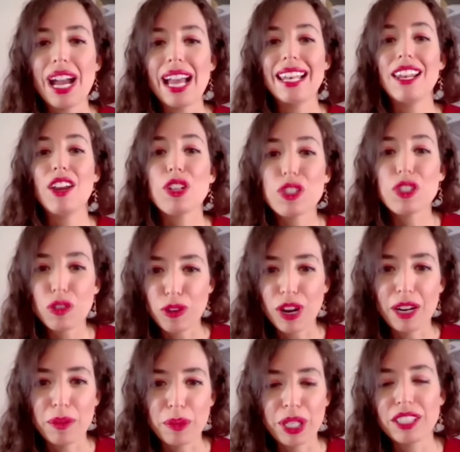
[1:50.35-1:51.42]
a lot of
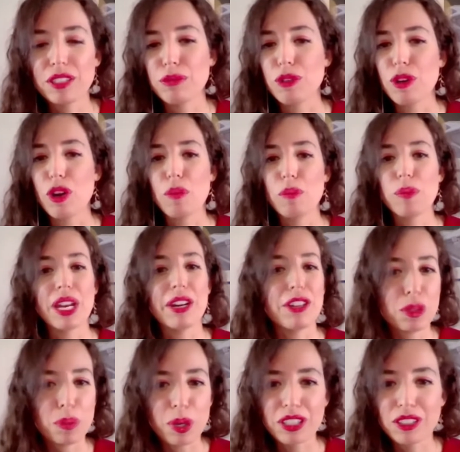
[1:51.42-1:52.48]
farmers from
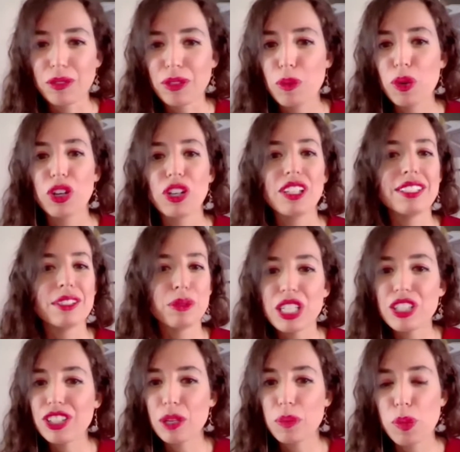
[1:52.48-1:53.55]
various parts of the world,
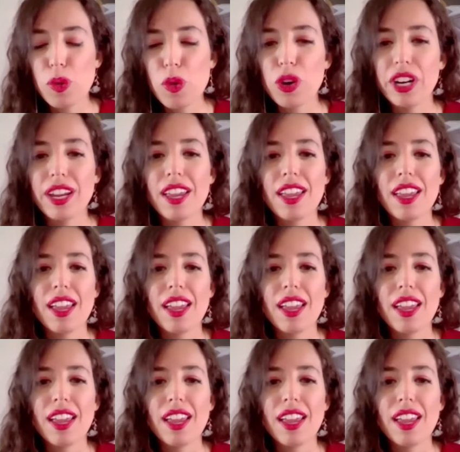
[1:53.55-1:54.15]
rich and poor.